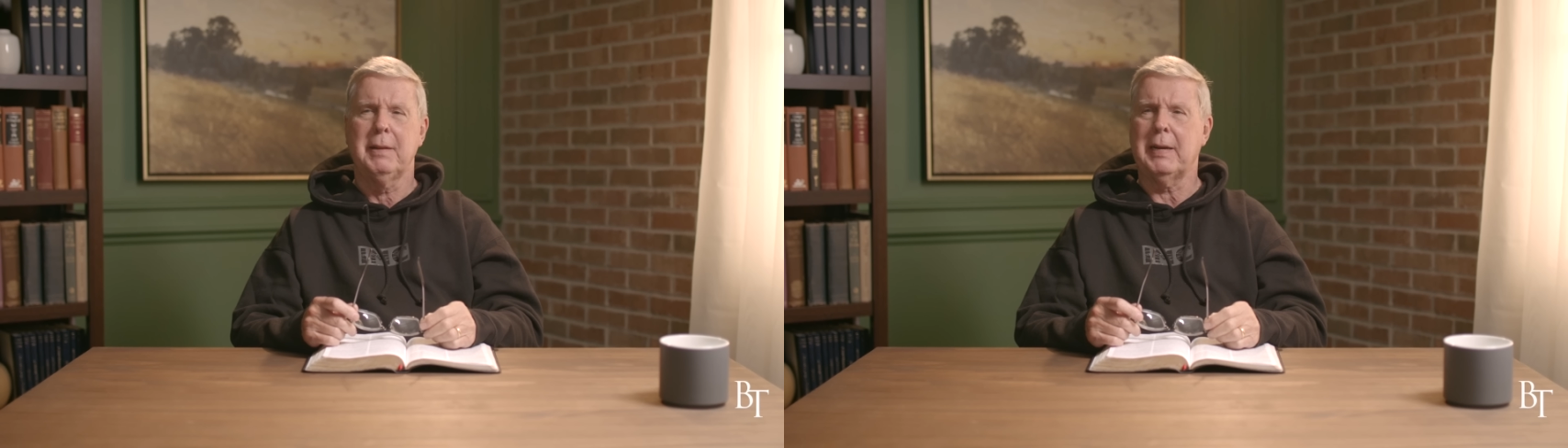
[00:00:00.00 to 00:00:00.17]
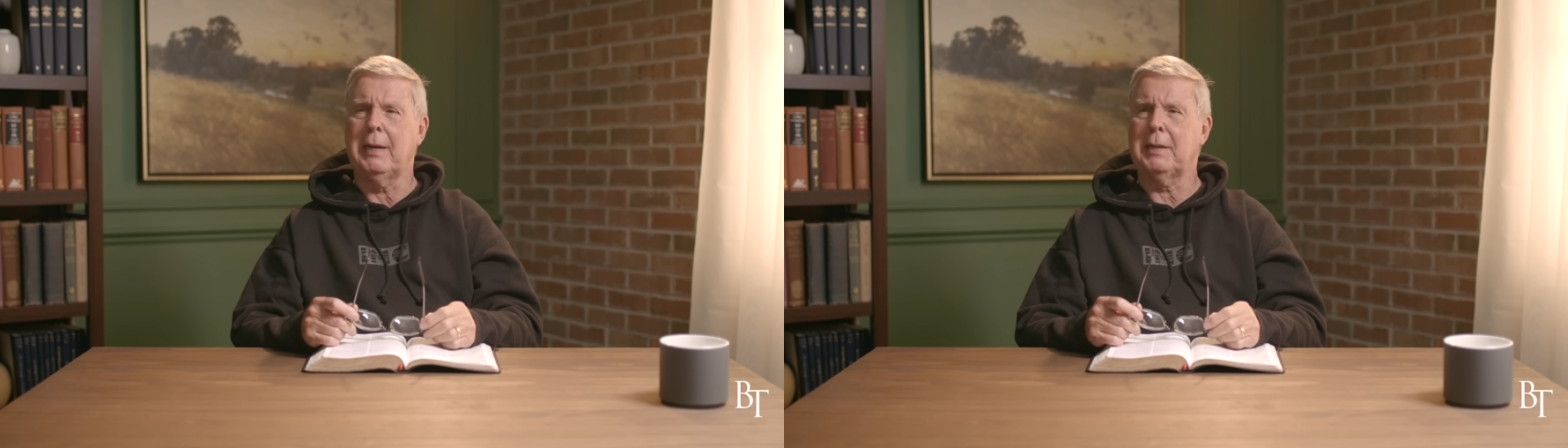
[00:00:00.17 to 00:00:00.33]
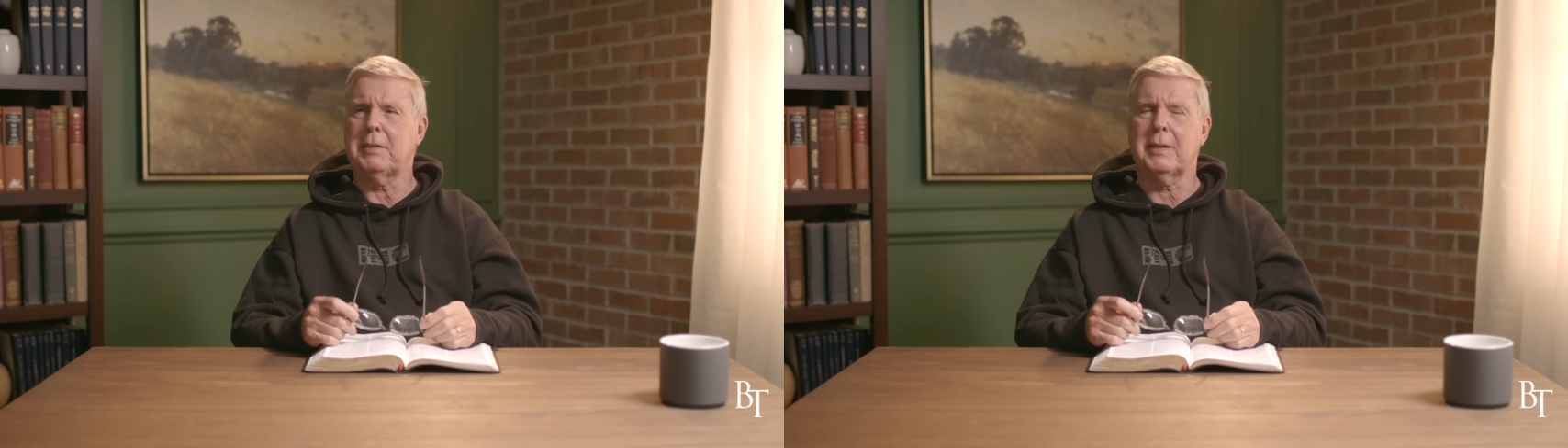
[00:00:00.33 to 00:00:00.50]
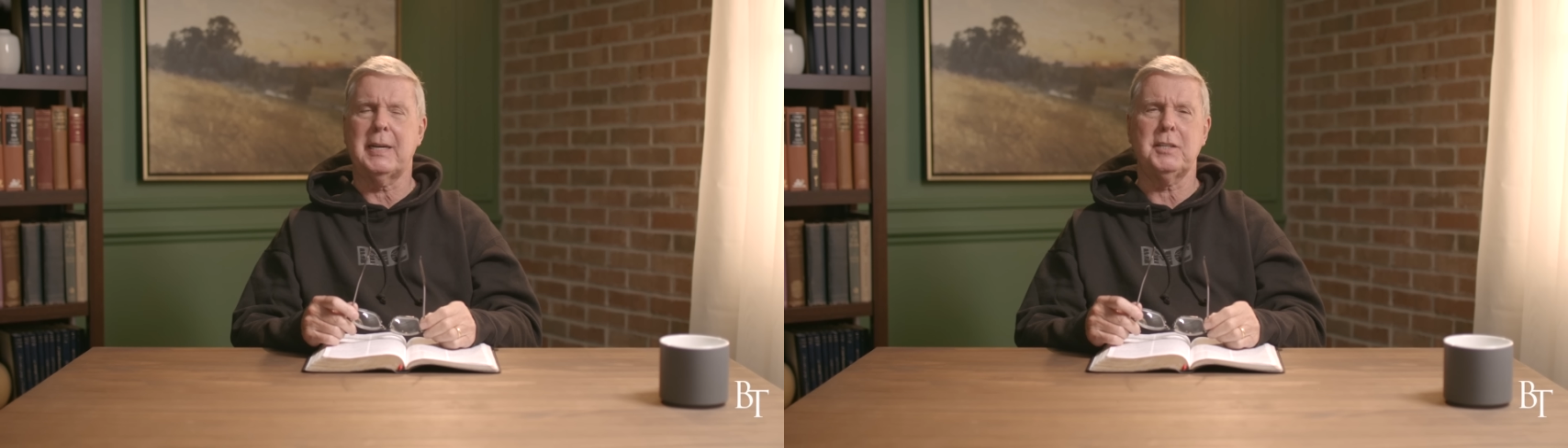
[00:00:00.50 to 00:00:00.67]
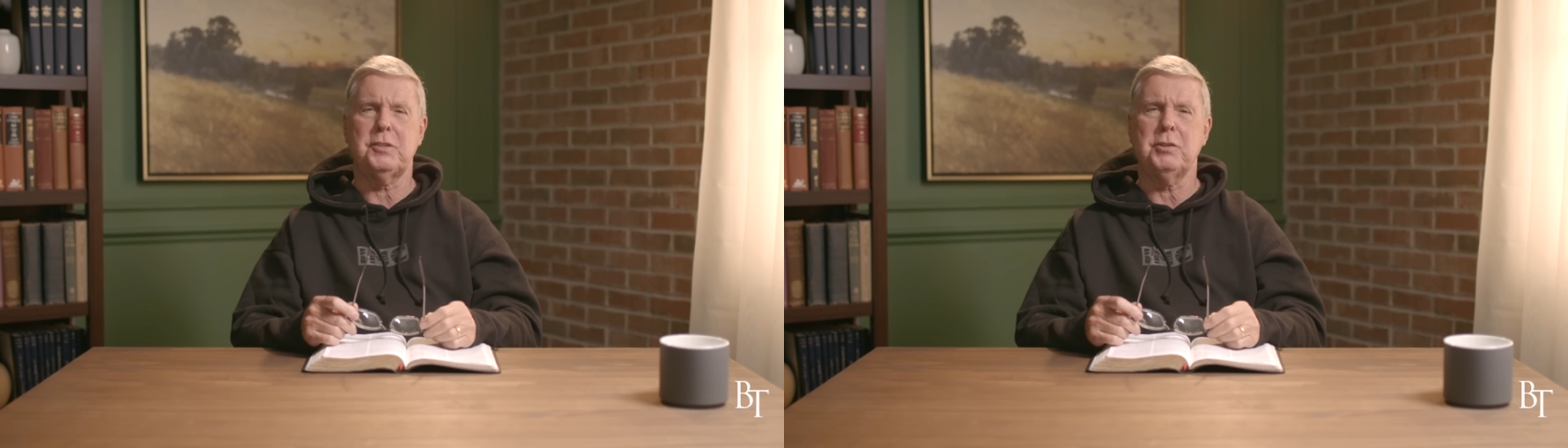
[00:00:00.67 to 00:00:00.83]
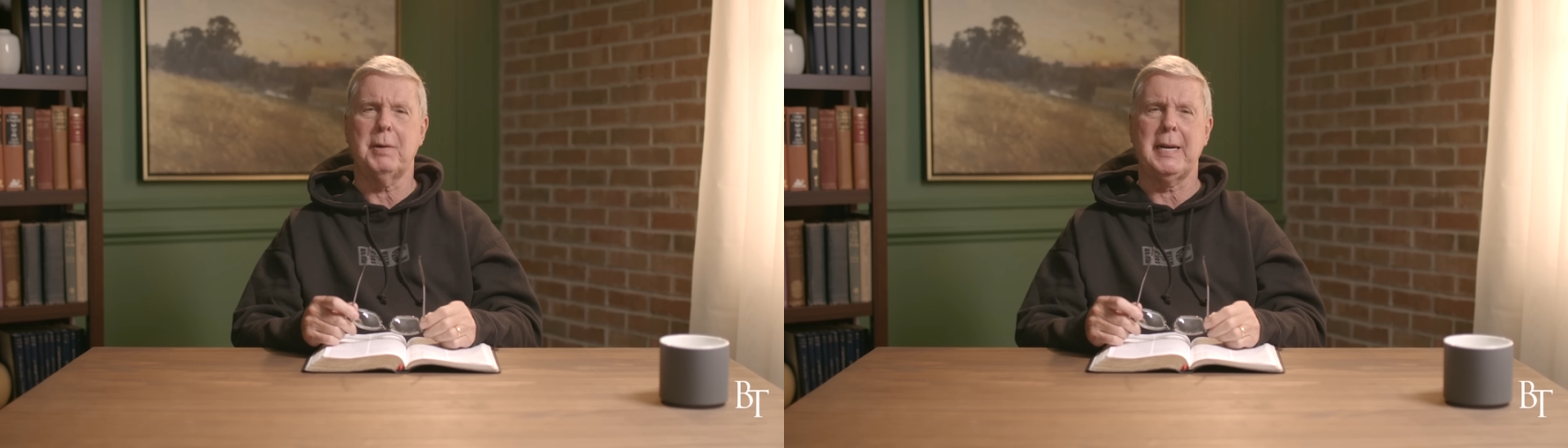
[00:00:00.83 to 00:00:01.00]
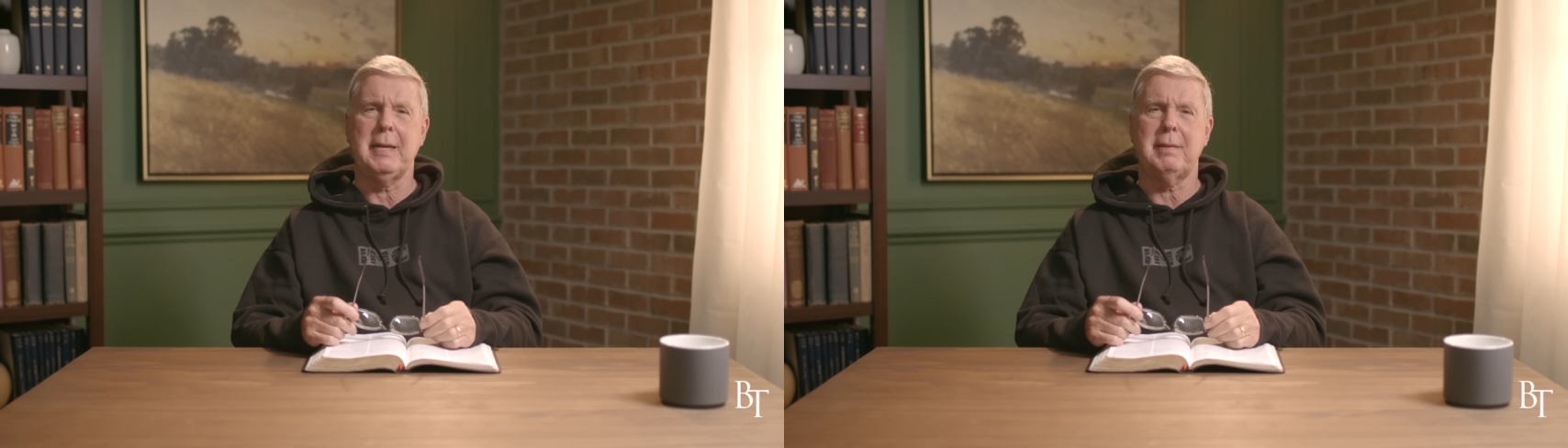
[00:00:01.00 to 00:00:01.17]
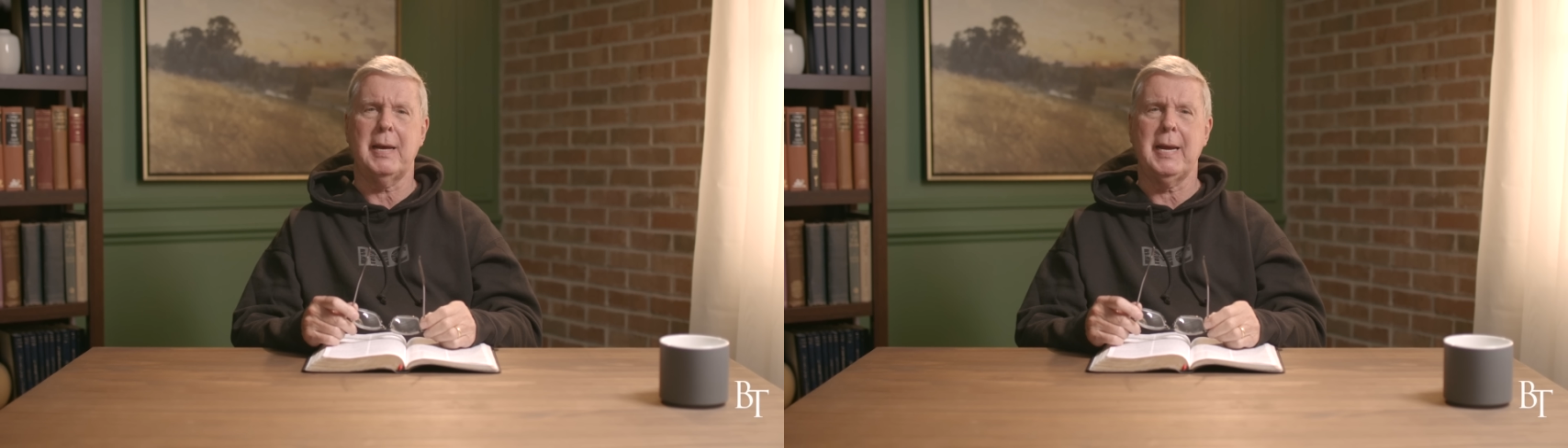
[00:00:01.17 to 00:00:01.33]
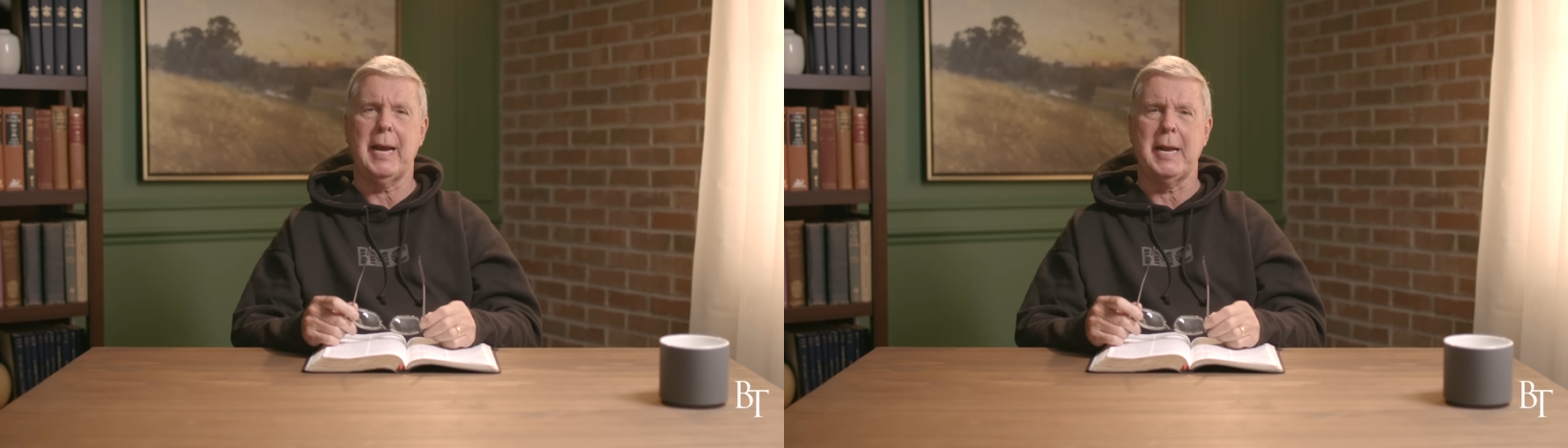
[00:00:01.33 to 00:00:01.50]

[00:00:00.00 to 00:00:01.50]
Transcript: they let their kids do anything,